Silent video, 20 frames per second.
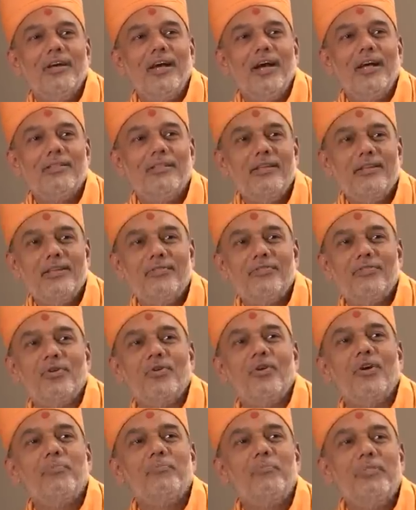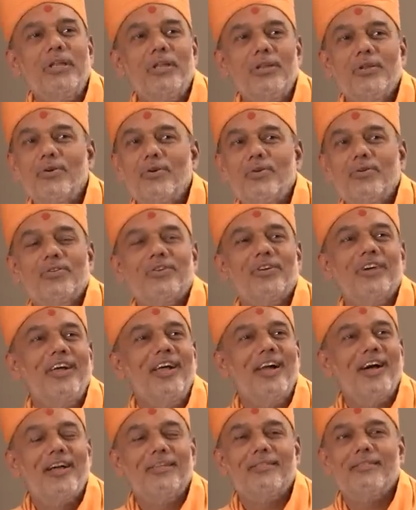I think they forgot me. No,
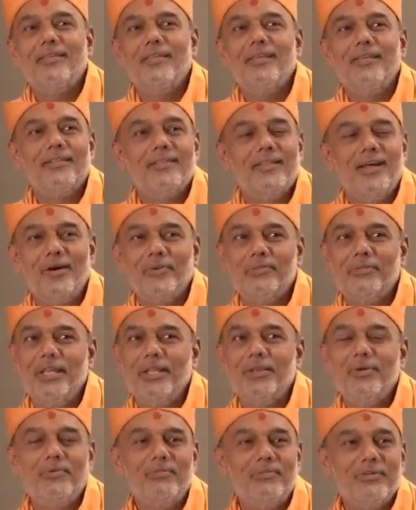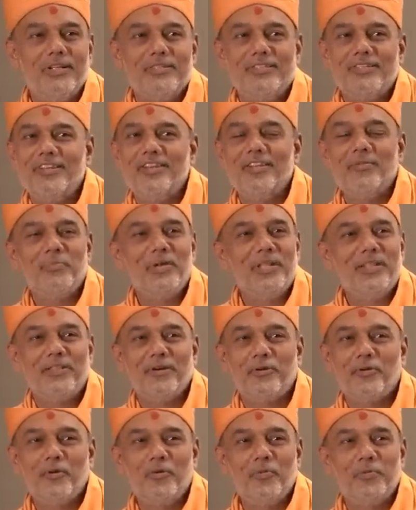I think now they don't consider me in the
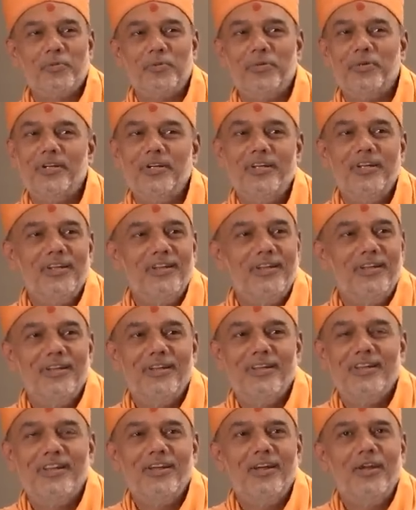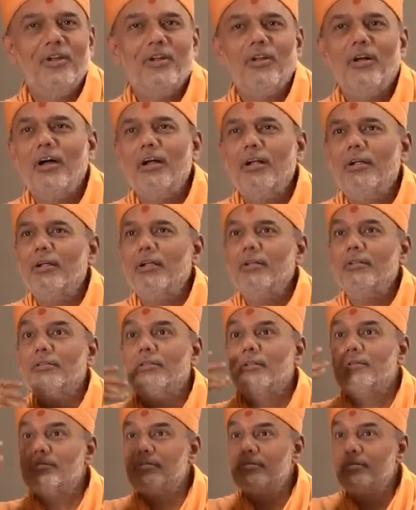group. And
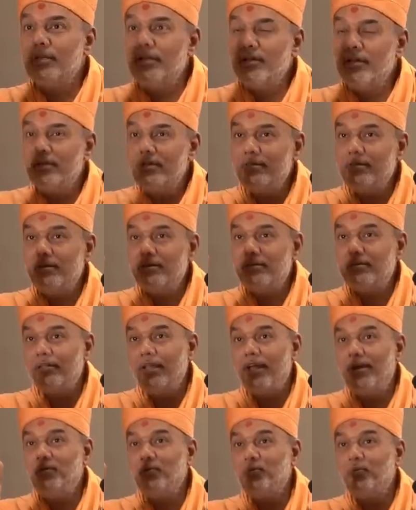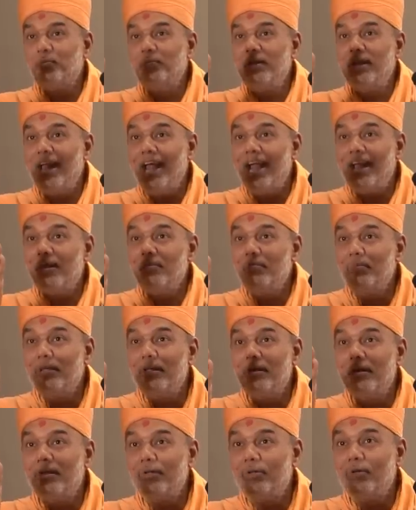these teenagers have to be
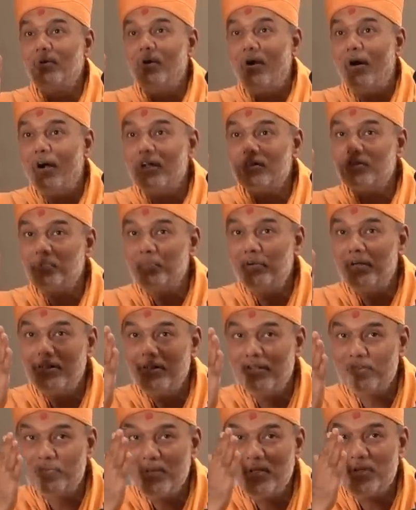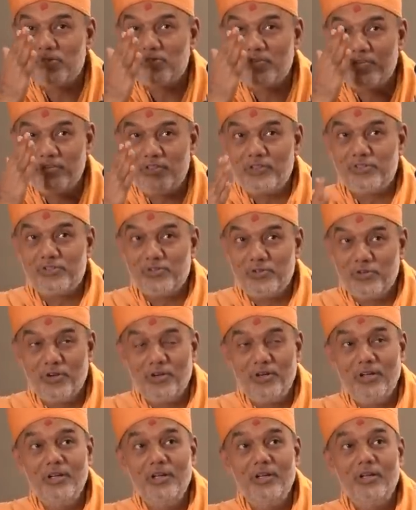admitted to hospitals because of this, you
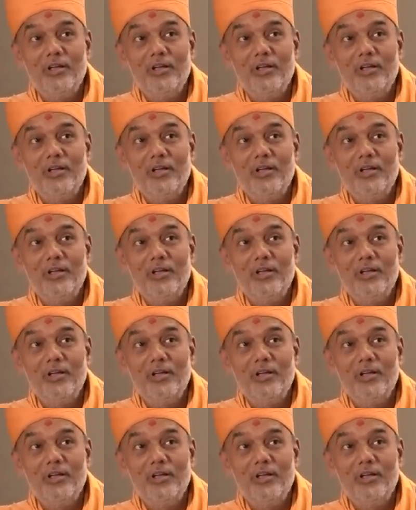know.